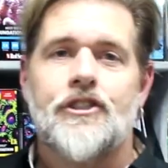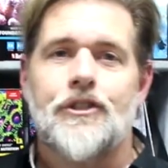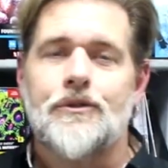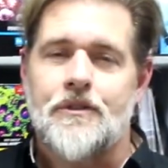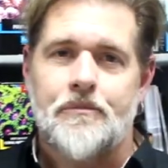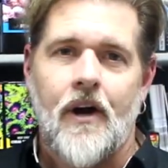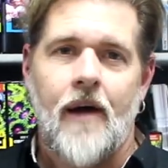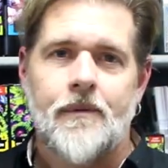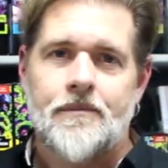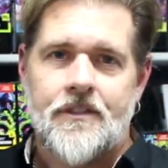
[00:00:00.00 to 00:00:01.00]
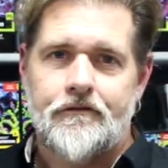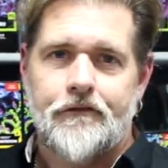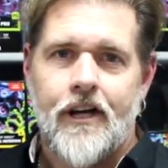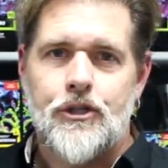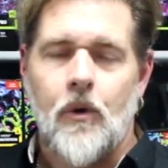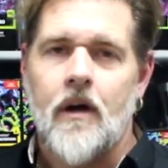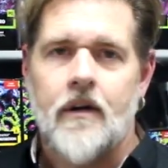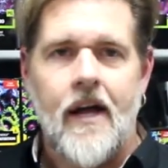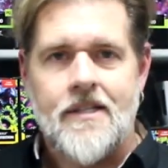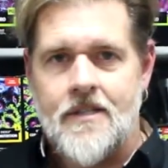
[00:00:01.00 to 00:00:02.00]
issues and problems in
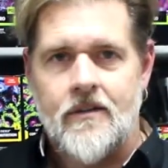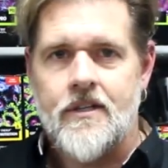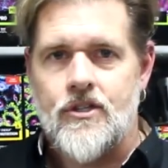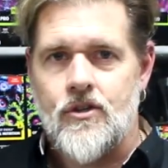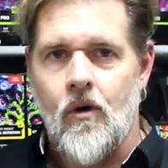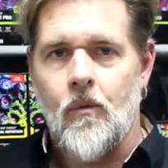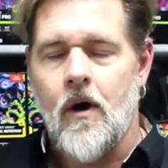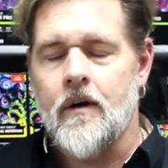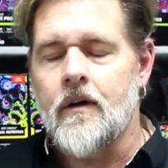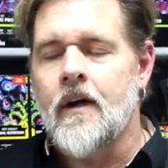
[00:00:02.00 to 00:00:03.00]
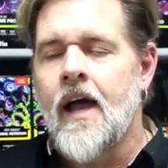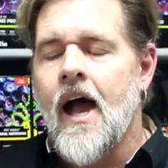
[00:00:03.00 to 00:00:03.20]
freshwater as there is saltwater,